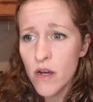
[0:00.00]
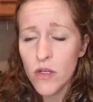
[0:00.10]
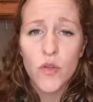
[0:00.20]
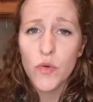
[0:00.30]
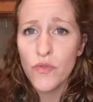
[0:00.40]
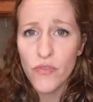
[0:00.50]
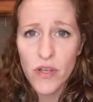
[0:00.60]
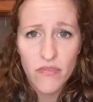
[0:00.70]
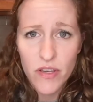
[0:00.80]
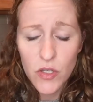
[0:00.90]
a gluten-free
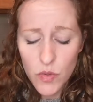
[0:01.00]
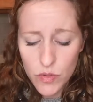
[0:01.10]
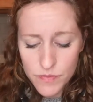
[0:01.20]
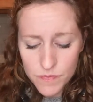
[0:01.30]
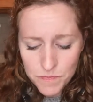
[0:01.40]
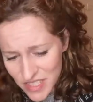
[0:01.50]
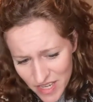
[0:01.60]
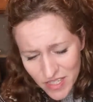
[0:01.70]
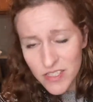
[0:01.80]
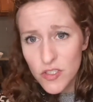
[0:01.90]
Fig Newton. This
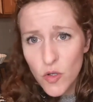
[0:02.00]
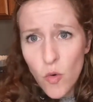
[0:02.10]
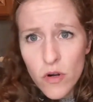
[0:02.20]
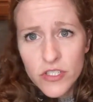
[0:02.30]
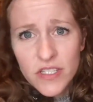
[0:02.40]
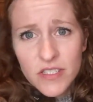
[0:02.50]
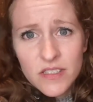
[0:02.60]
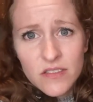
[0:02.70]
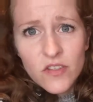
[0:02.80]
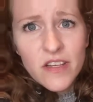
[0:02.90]
cake is gorgeous.
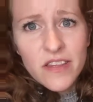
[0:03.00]
Look at